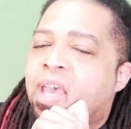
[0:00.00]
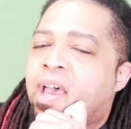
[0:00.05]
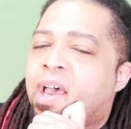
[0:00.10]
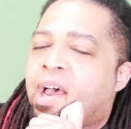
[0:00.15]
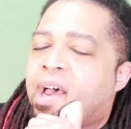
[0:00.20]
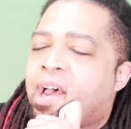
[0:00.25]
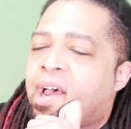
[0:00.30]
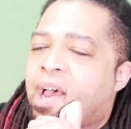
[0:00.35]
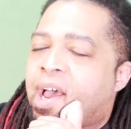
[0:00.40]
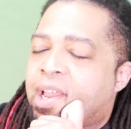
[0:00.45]

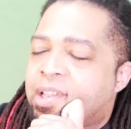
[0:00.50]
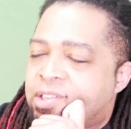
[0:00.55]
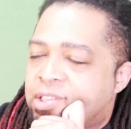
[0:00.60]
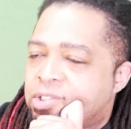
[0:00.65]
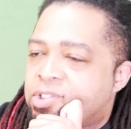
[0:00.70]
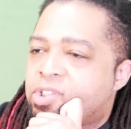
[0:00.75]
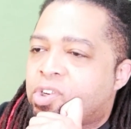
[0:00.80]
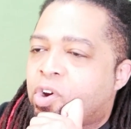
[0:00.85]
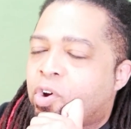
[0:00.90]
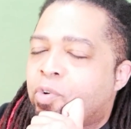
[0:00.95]
I
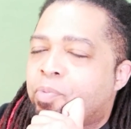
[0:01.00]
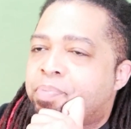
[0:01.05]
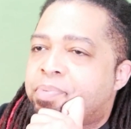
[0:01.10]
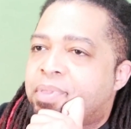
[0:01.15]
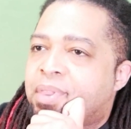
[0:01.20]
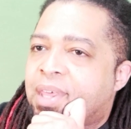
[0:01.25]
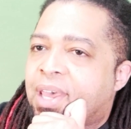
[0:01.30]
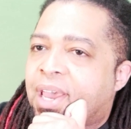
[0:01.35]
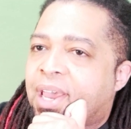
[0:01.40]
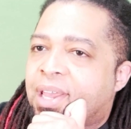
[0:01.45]
just hope
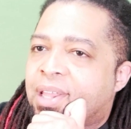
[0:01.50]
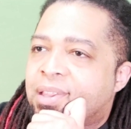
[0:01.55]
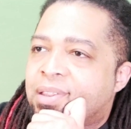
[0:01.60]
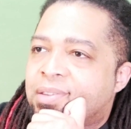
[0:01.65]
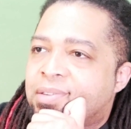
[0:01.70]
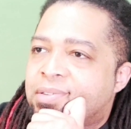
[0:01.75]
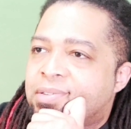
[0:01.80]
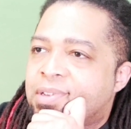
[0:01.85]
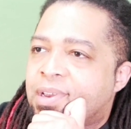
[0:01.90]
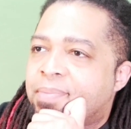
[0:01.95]
that
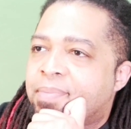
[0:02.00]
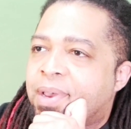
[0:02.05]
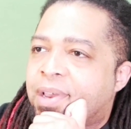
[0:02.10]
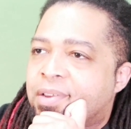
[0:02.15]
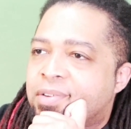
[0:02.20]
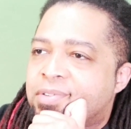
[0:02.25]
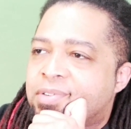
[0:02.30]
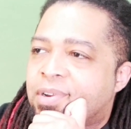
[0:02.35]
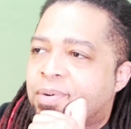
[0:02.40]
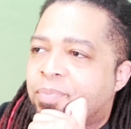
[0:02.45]

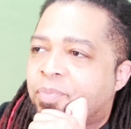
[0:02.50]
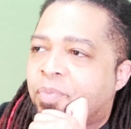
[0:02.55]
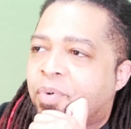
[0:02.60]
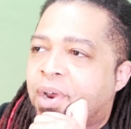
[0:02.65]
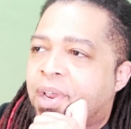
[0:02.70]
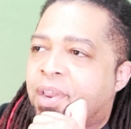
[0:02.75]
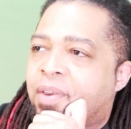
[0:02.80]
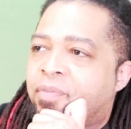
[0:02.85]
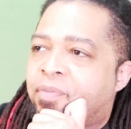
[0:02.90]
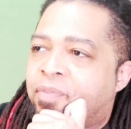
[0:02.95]
somehow, some
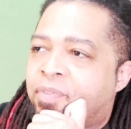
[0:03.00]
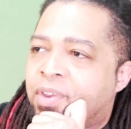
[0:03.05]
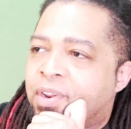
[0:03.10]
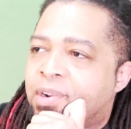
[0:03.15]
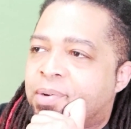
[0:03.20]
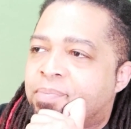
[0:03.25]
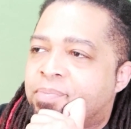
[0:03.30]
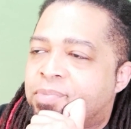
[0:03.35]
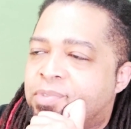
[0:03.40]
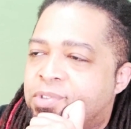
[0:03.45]
way,
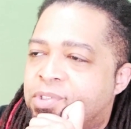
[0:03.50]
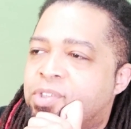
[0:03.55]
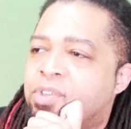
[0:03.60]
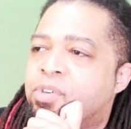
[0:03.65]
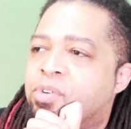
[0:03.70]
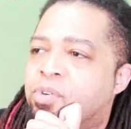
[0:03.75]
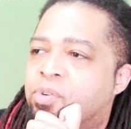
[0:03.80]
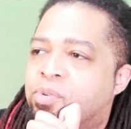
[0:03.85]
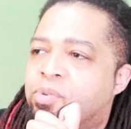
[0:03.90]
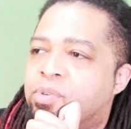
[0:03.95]
Venom
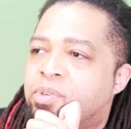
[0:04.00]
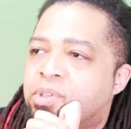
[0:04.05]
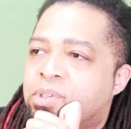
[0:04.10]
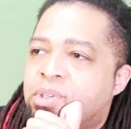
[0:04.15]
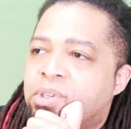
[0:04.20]
2